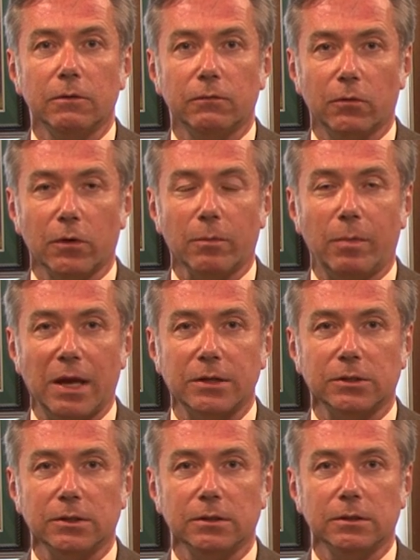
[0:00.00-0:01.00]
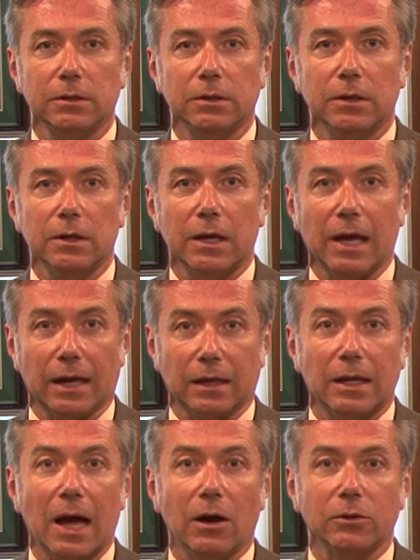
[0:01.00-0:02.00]
for the patient and
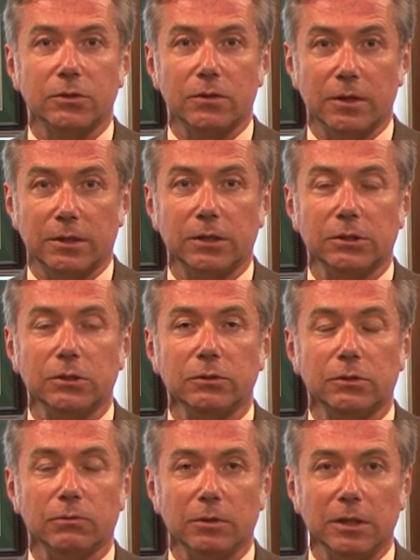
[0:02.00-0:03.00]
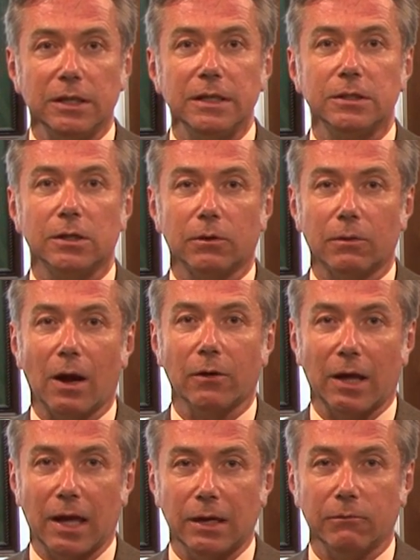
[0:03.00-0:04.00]
allows the tissue to release
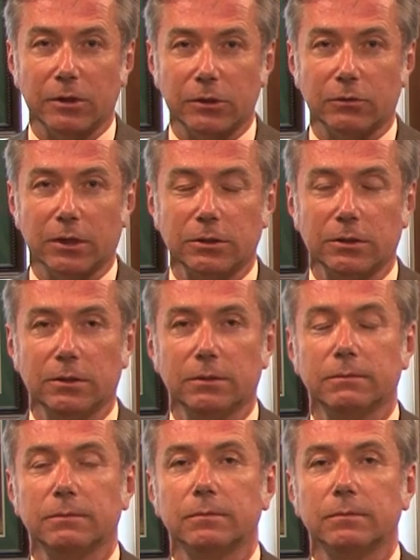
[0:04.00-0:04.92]
around any restriction.